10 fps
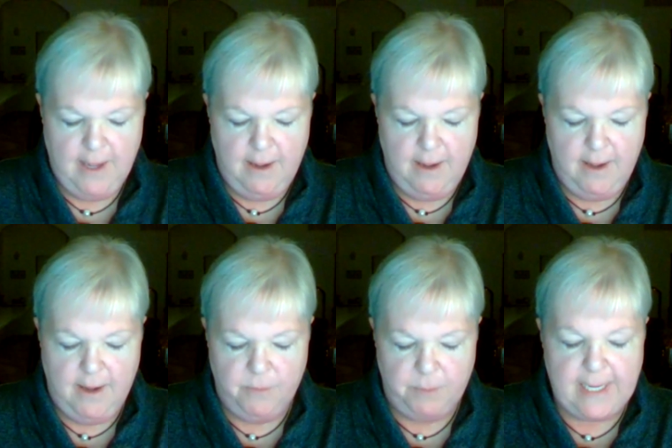Uh,
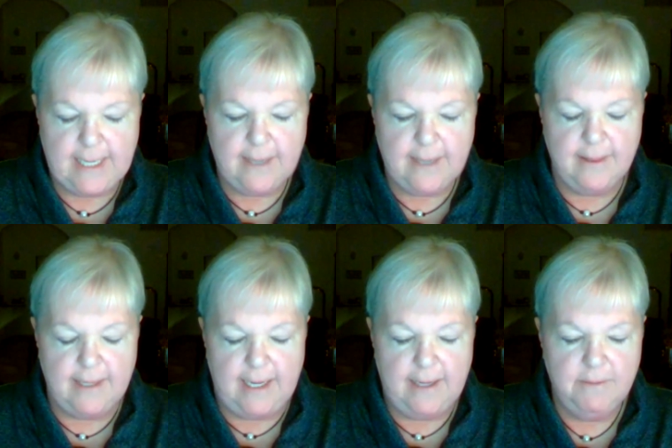
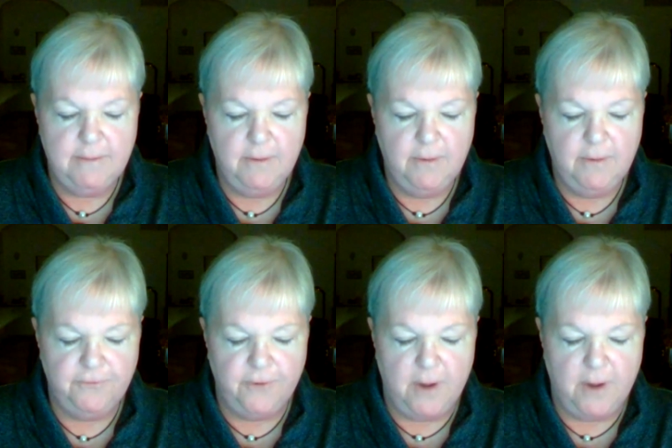repeatedly,
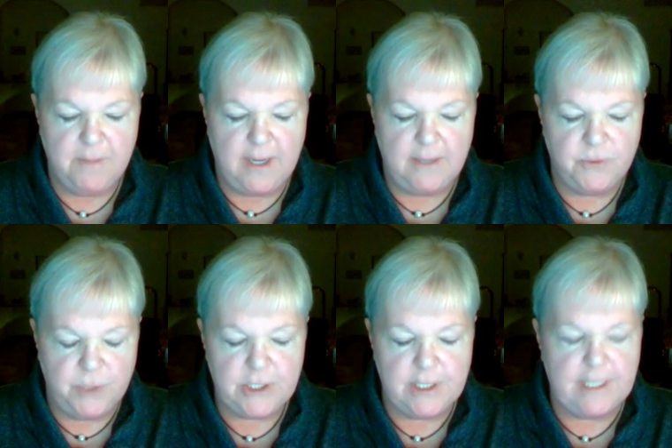from a
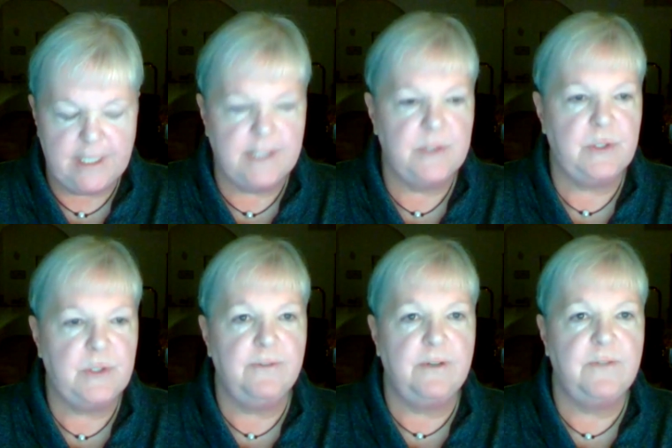traditionally
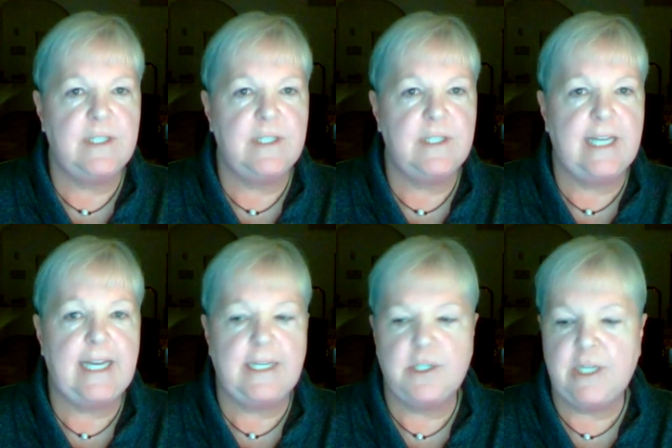conservative state,
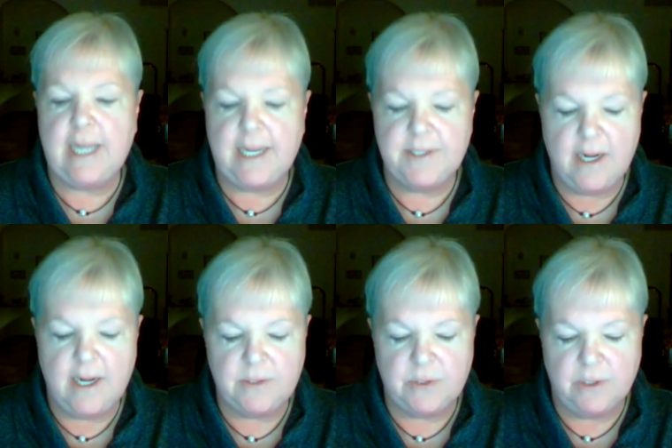she has not
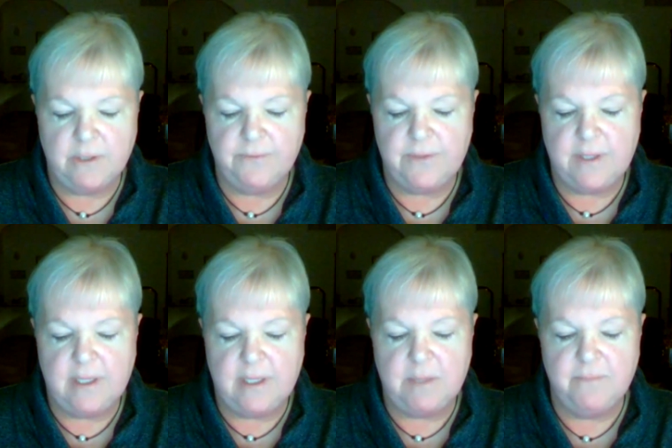served the
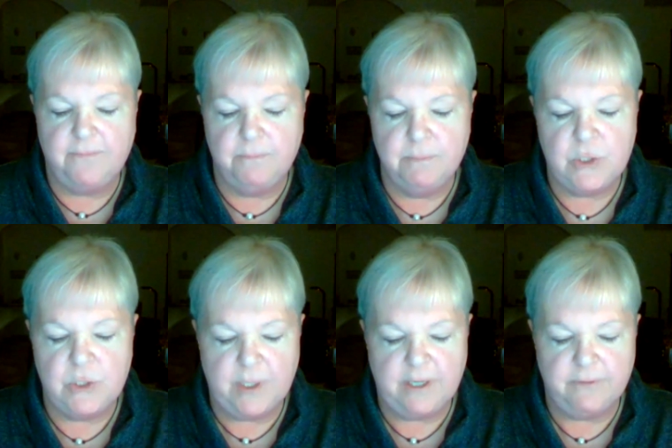majority
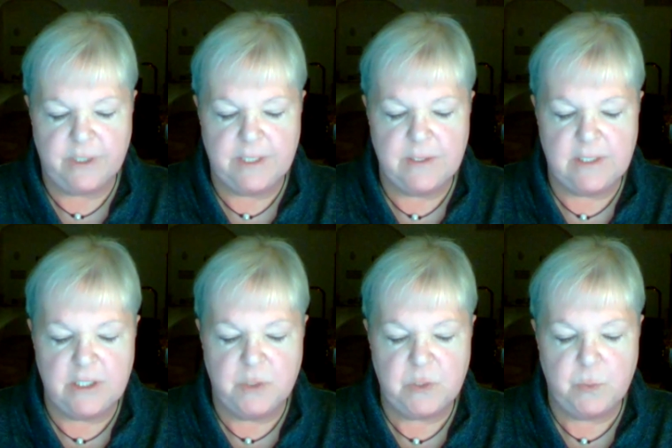of her
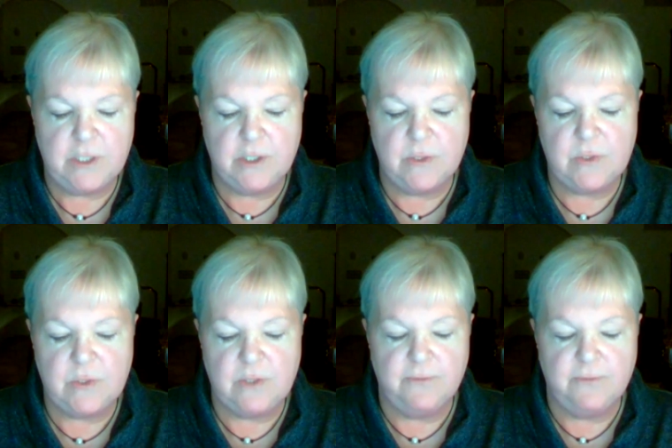constituents' wishes to
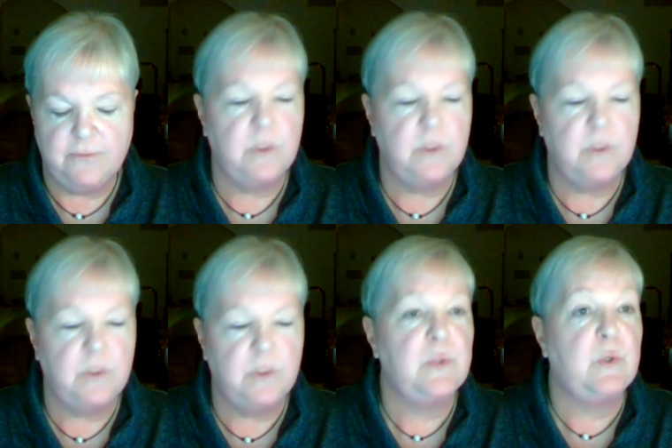vote
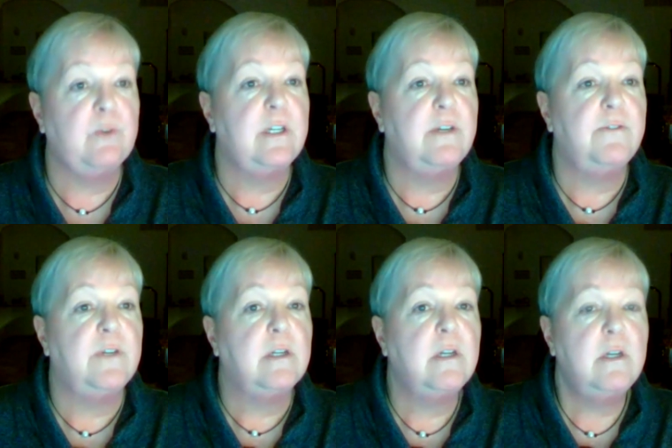conservative and
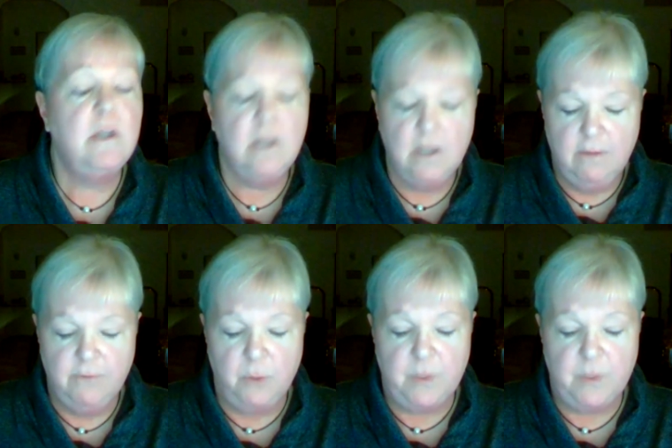vote
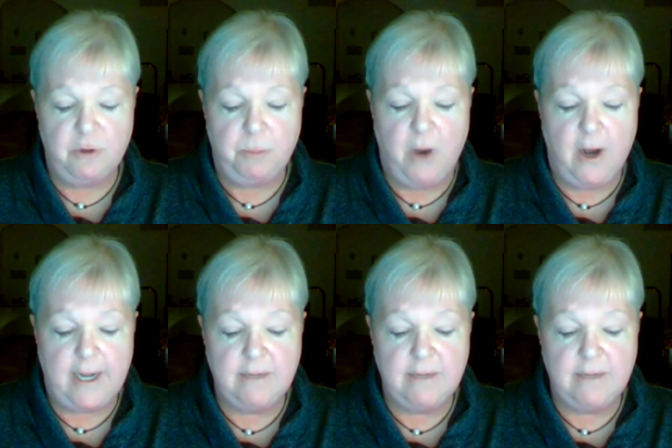within her party.